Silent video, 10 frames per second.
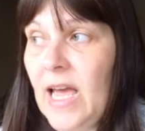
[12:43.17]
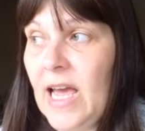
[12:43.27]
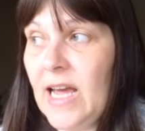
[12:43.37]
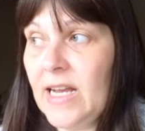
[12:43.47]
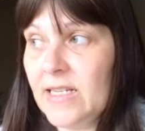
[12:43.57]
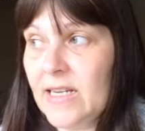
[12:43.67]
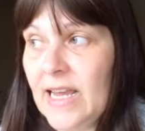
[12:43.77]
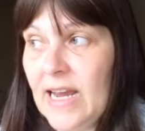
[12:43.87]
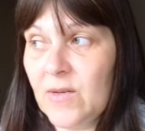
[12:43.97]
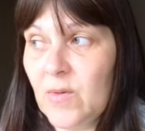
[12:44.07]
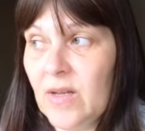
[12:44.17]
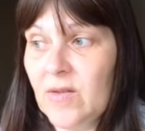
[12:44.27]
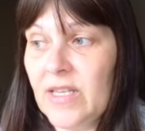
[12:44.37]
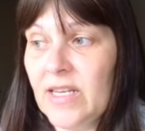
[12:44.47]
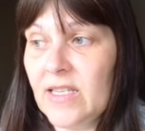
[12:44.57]
And again, it's one of
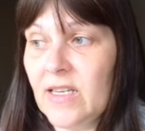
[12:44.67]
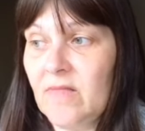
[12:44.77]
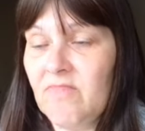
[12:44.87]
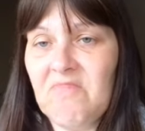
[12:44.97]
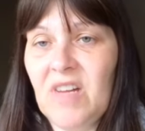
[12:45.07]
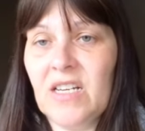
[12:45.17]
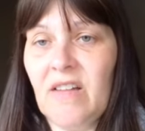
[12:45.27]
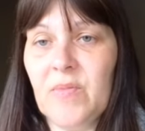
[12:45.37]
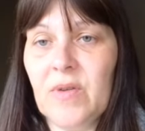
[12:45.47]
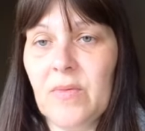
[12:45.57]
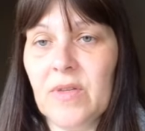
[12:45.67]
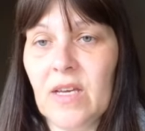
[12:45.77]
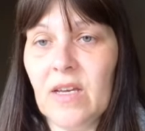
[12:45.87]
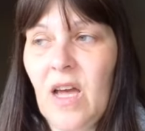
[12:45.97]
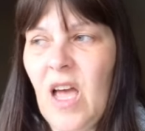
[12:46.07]
those things that I don't have to put up with
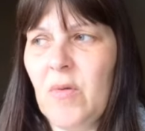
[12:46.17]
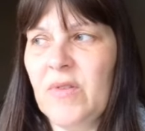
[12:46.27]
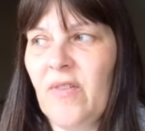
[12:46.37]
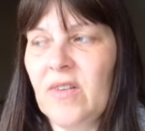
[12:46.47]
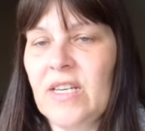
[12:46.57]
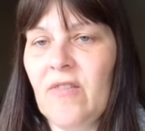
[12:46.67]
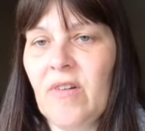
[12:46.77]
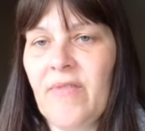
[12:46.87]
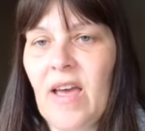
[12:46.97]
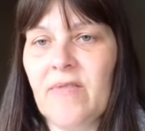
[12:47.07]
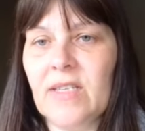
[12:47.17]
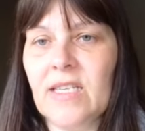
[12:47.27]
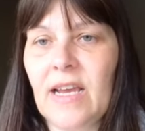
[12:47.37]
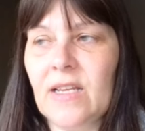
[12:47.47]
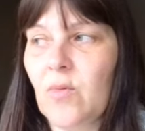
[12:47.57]
it. I was volunteering, for heaven's
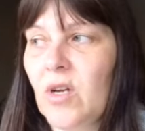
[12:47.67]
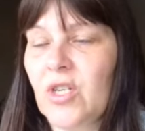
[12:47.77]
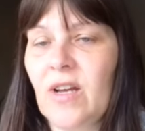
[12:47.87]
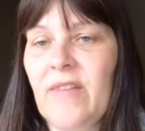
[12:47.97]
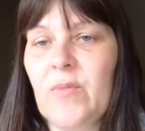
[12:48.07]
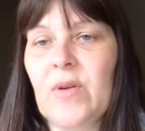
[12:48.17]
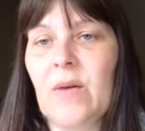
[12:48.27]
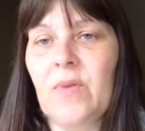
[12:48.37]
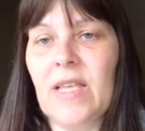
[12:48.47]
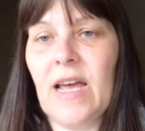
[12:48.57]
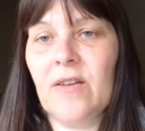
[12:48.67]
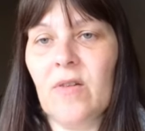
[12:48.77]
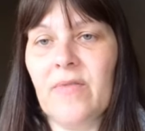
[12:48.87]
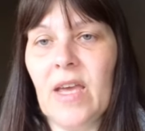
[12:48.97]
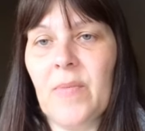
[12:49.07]
sakes. Why should I have to put up with that and not
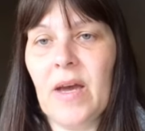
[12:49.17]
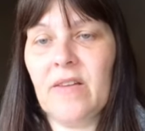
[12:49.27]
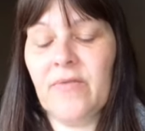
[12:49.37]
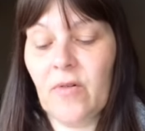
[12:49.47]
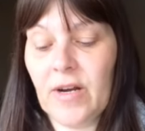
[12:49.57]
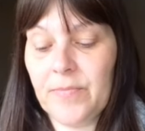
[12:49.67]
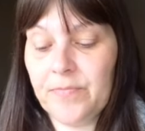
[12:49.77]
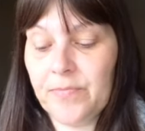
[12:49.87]
even get paid for it?